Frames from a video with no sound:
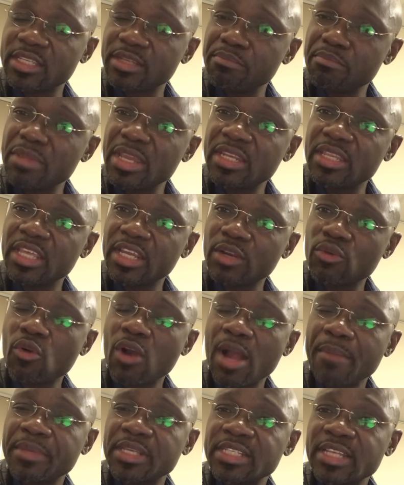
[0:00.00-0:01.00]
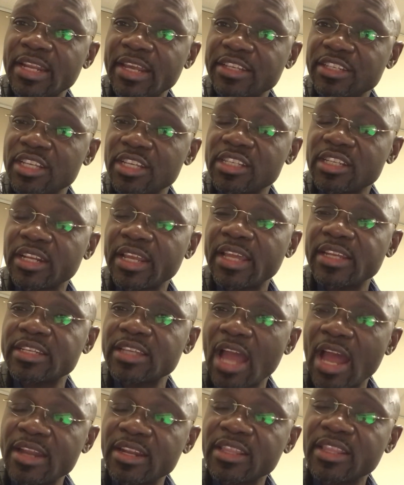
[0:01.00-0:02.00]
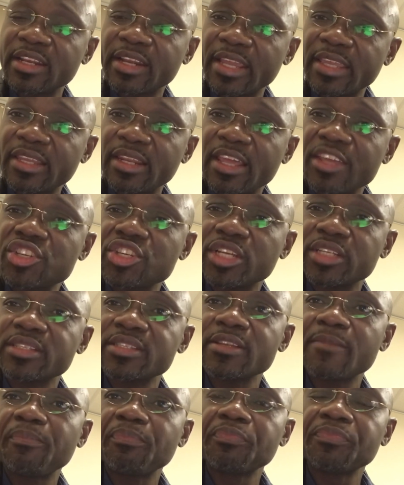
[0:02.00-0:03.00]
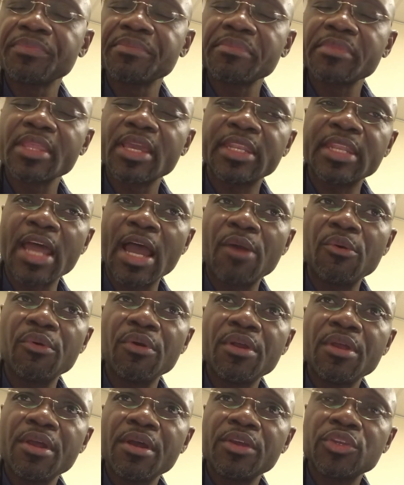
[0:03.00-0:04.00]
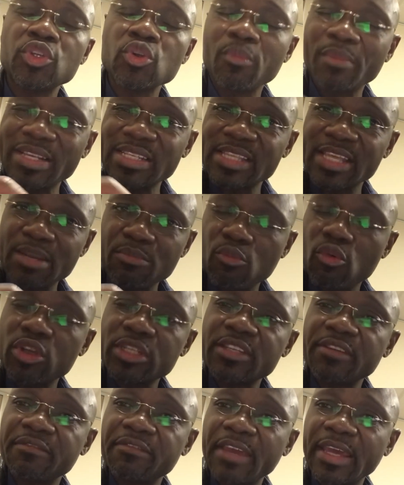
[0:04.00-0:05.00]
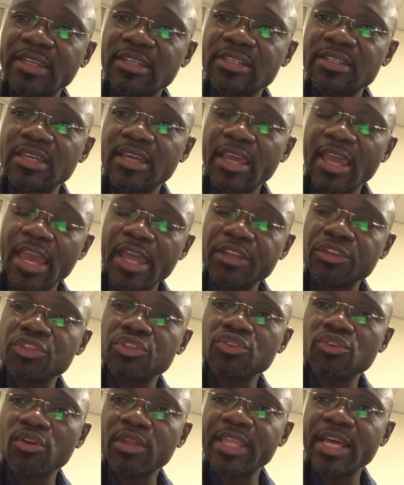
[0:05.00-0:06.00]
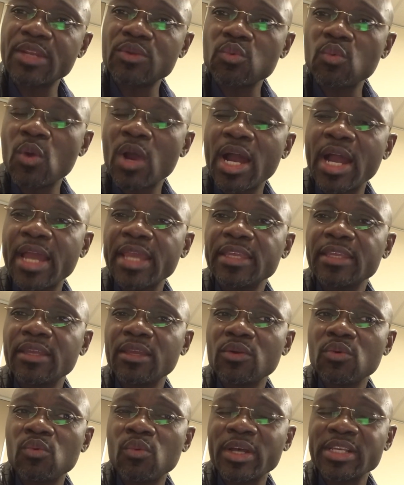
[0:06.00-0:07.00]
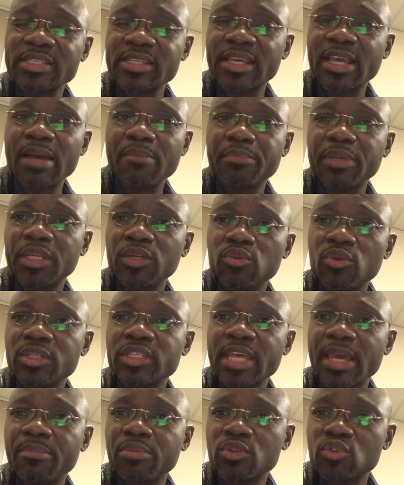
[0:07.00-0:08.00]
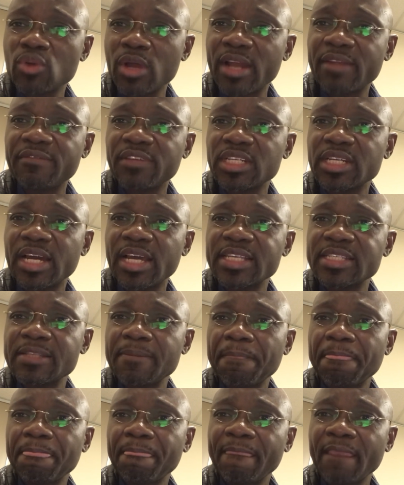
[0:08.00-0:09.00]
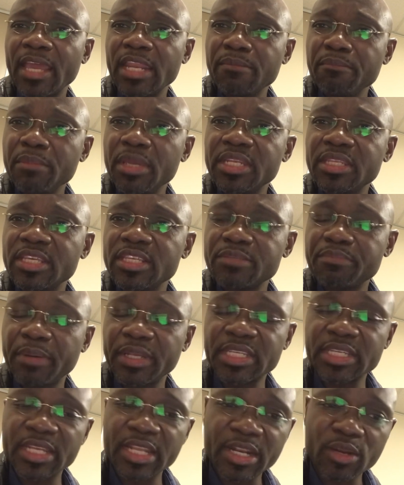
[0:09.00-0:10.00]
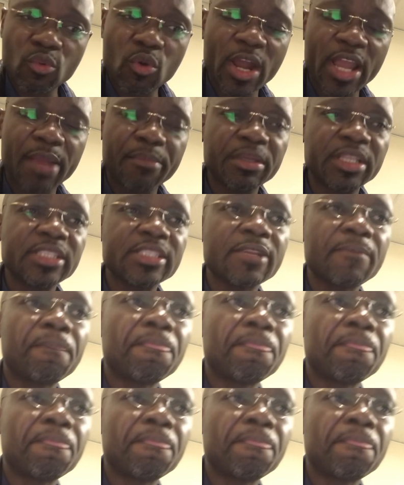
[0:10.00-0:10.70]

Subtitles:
meet the requirements that I just read under the regulations. Now, you must then motivate and show that why was the company not able to advertise and meet these particular requirements.